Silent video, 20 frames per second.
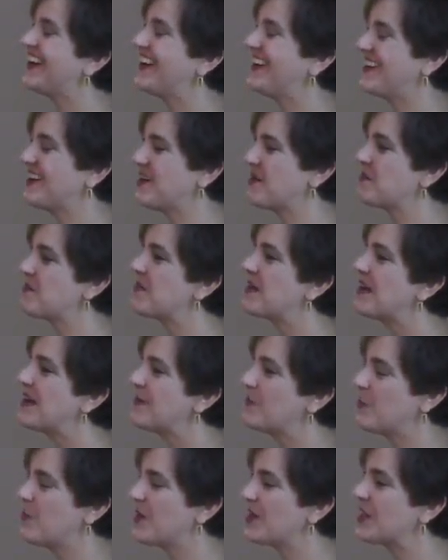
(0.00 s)
Um,
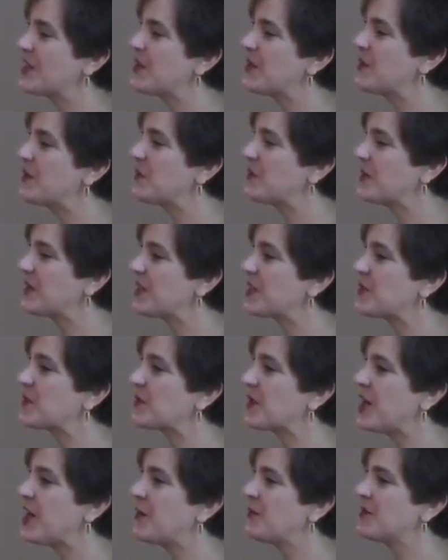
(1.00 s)
one of the one of the
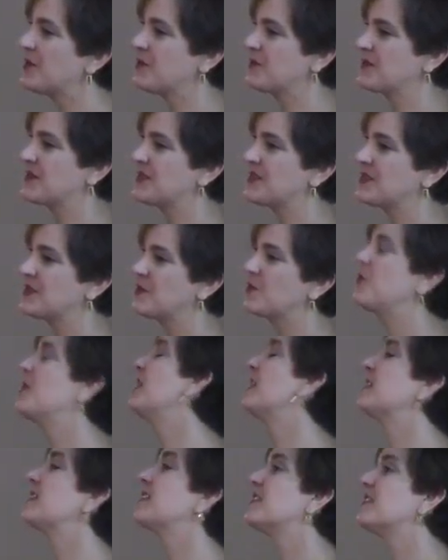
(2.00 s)
problems
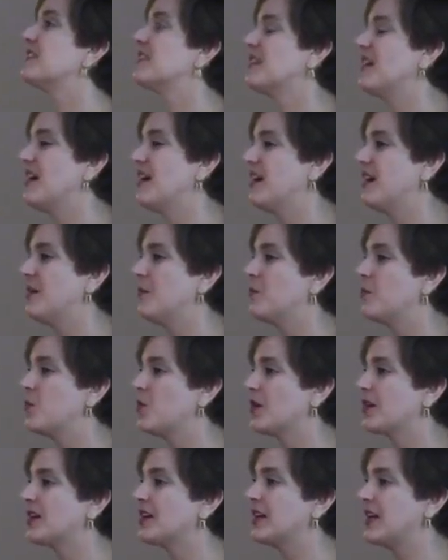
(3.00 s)
with um,
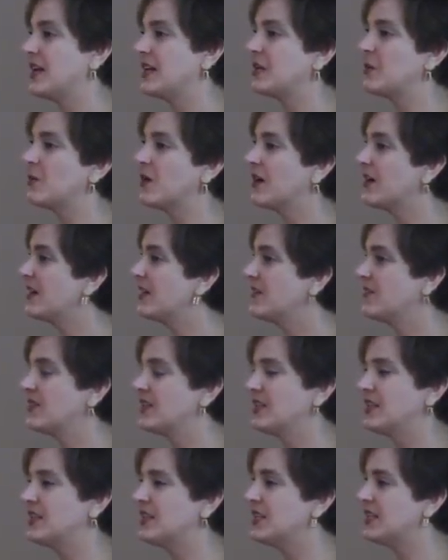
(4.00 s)
working anywhere,
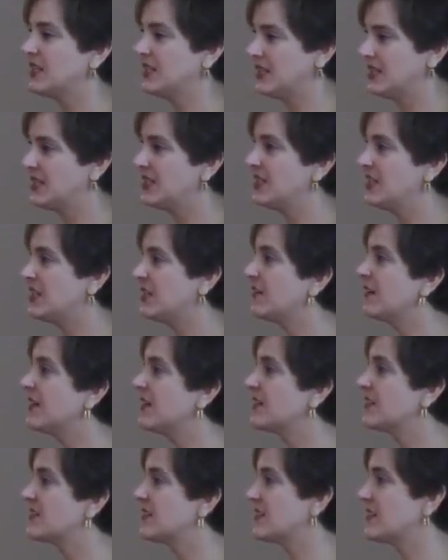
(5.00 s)
even in the the Near
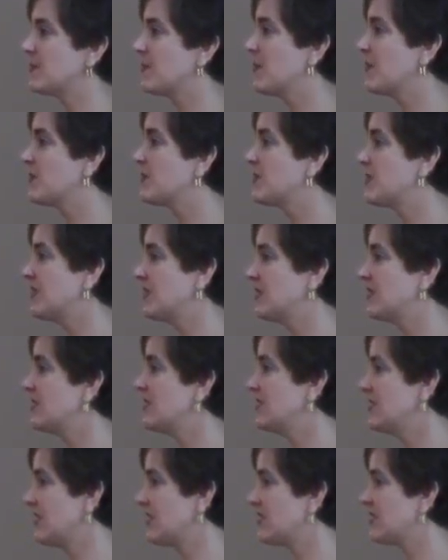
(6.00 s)
East, as opposed to
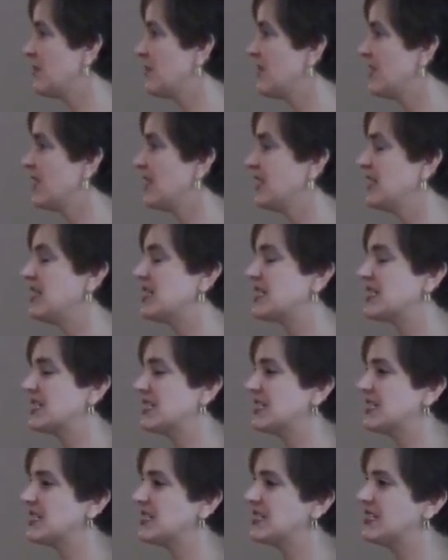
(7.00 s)
just the Middle East,
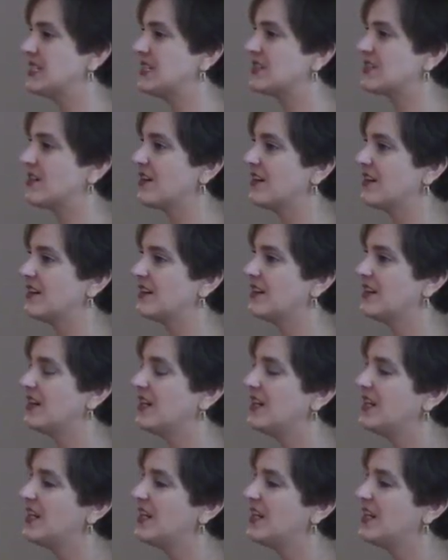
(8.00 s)
is these are